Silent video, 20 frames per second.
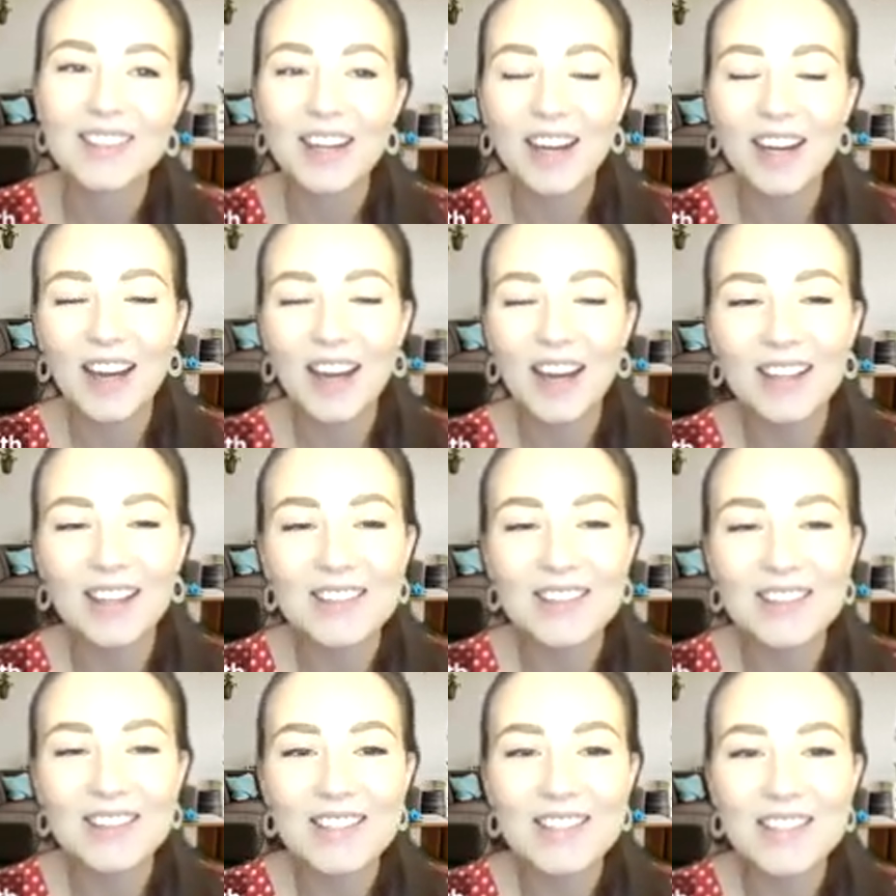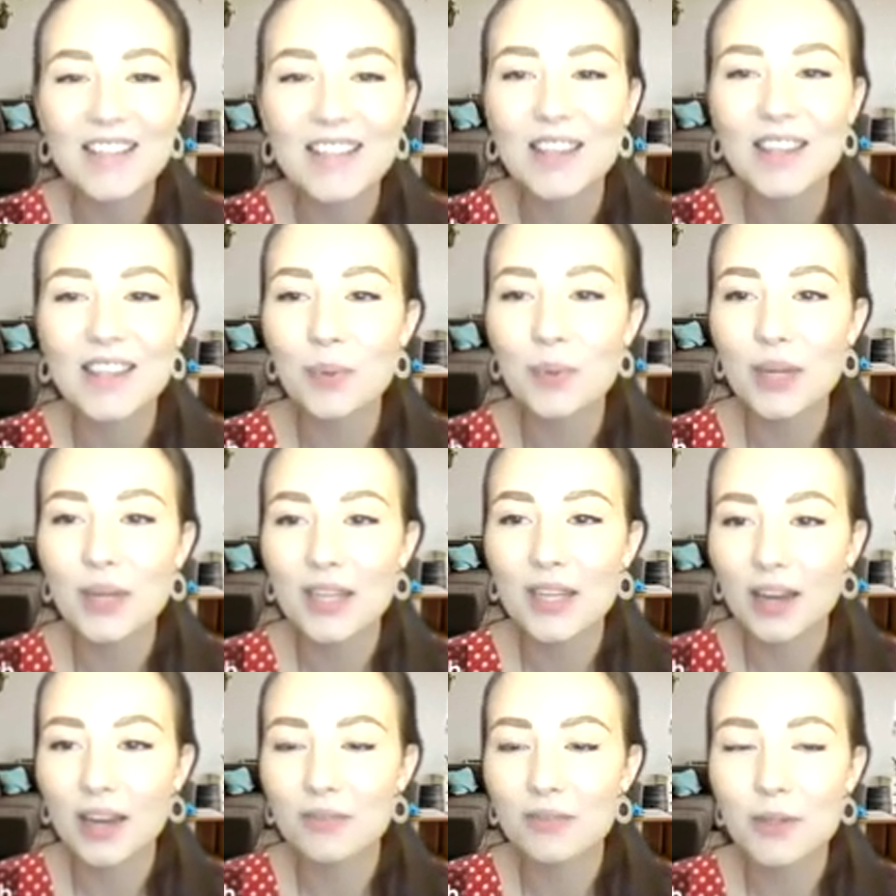And the week
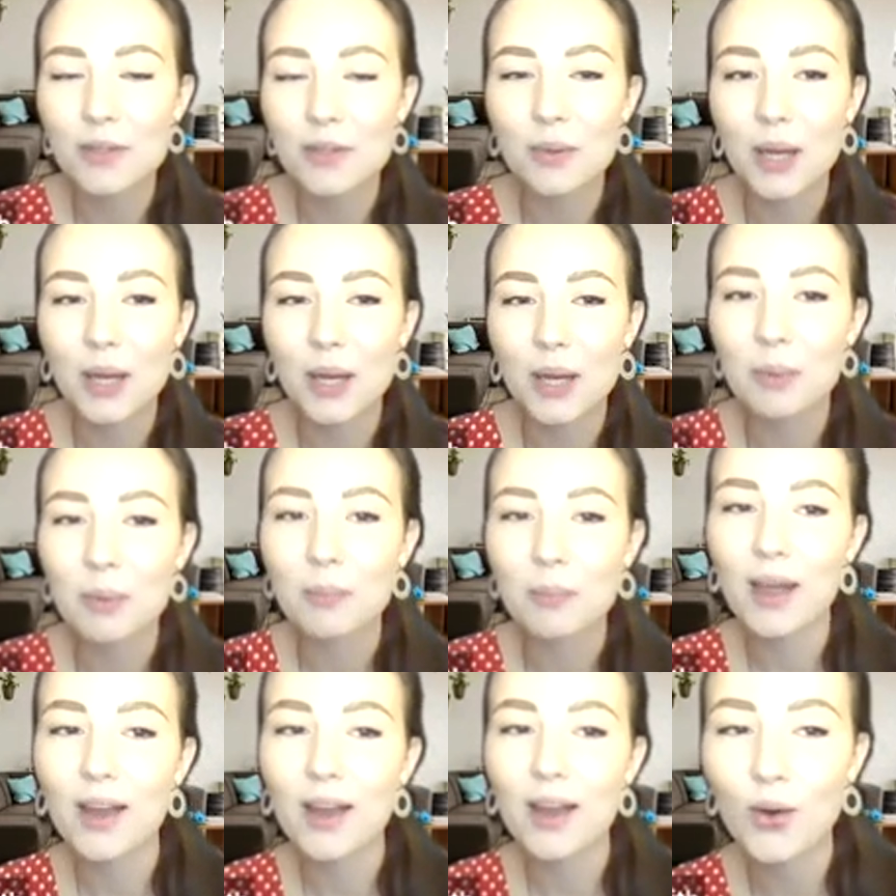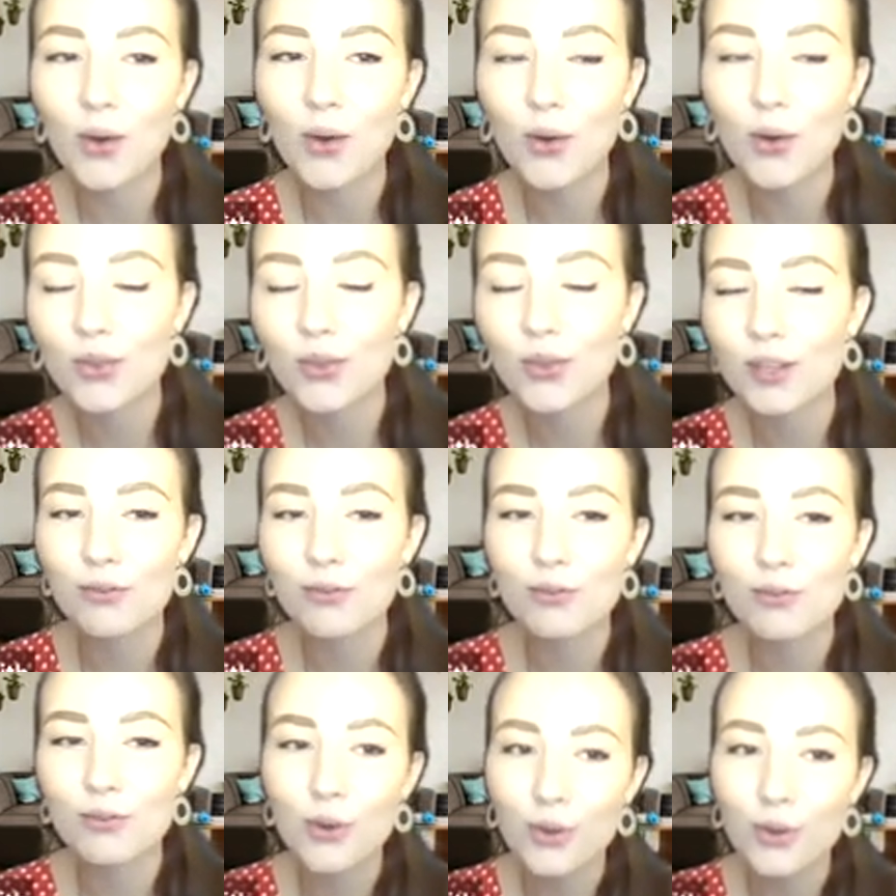after, we're coming back on the
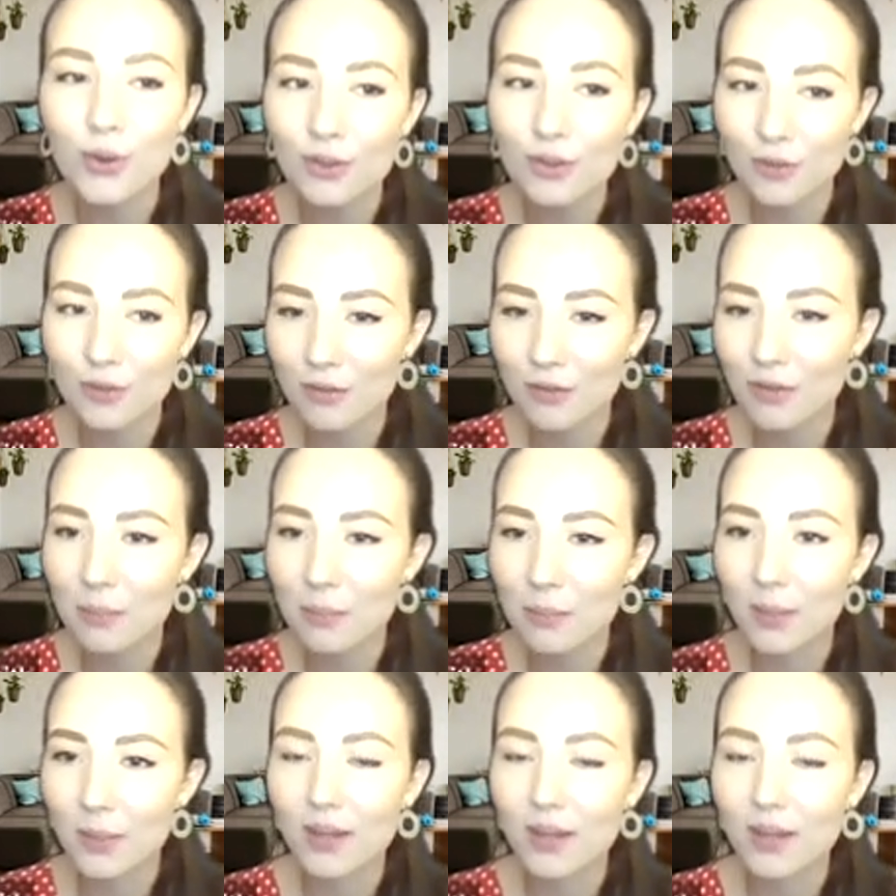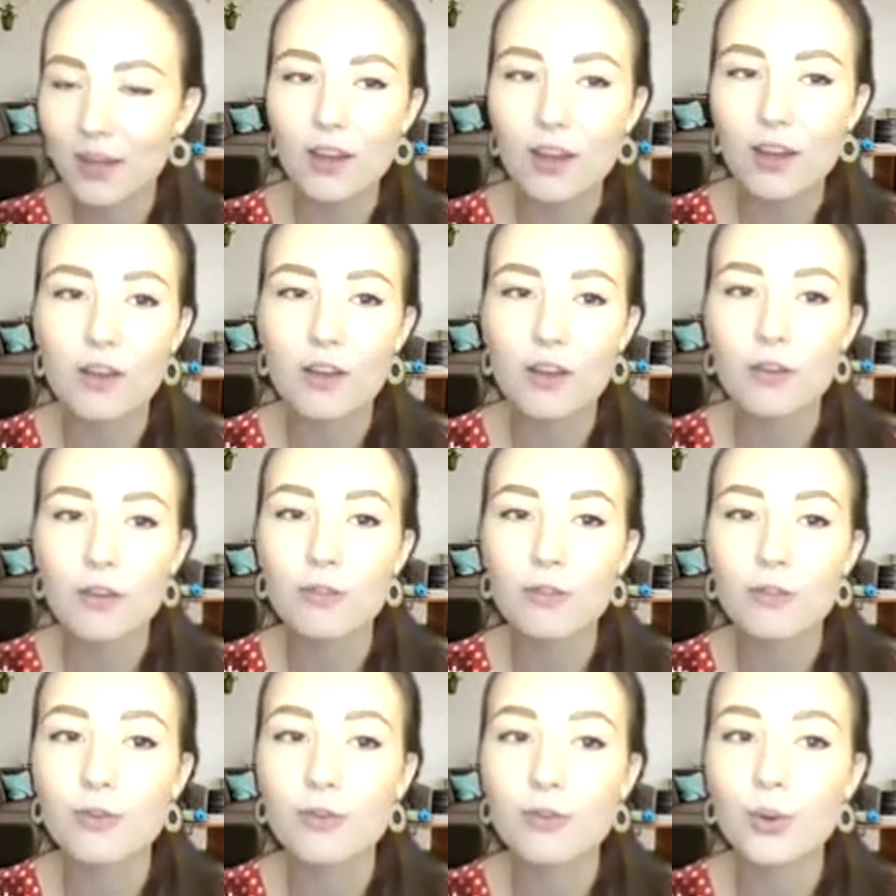4th of November
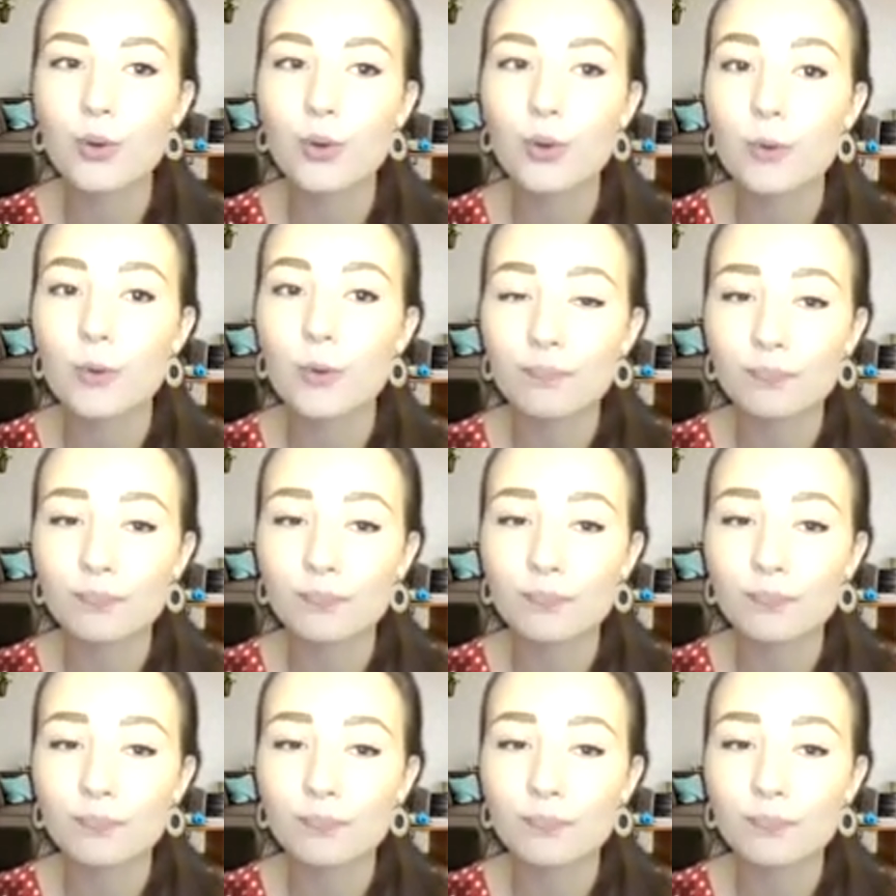for